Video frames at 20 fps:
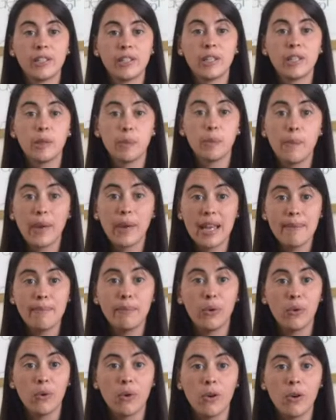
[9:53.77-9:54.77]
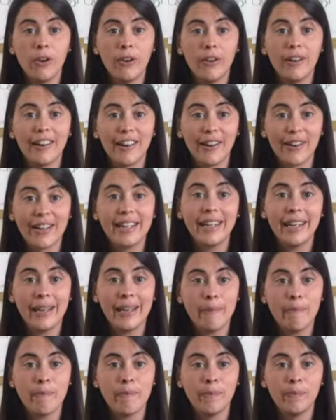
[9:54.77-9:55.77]
to be a bit more like
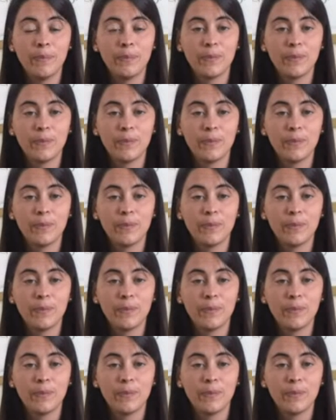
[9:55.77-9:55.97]
him.